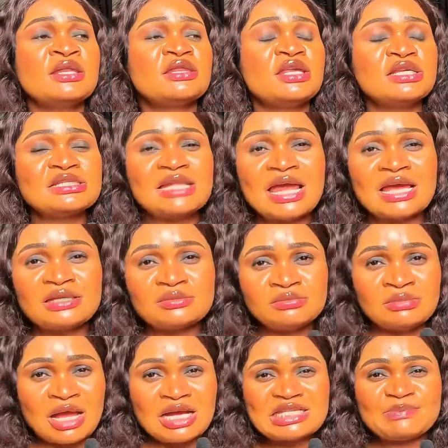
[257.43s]
things like
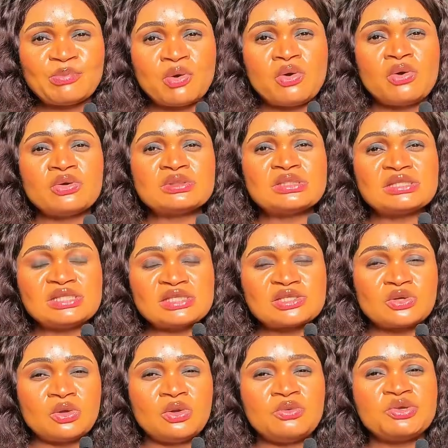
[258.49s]
dark spots,
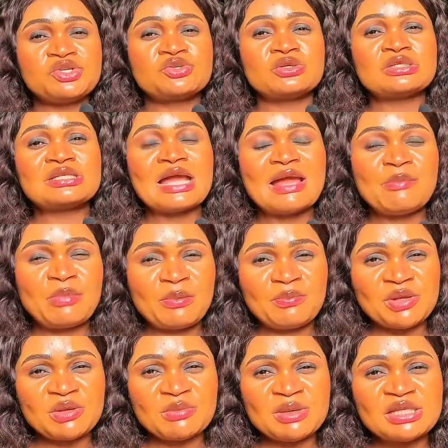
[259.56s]
discolorations,
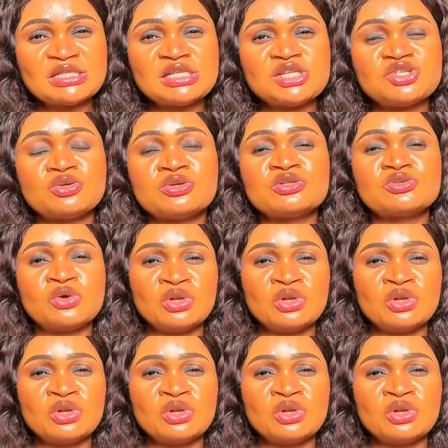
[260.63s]
hyperpigmentations,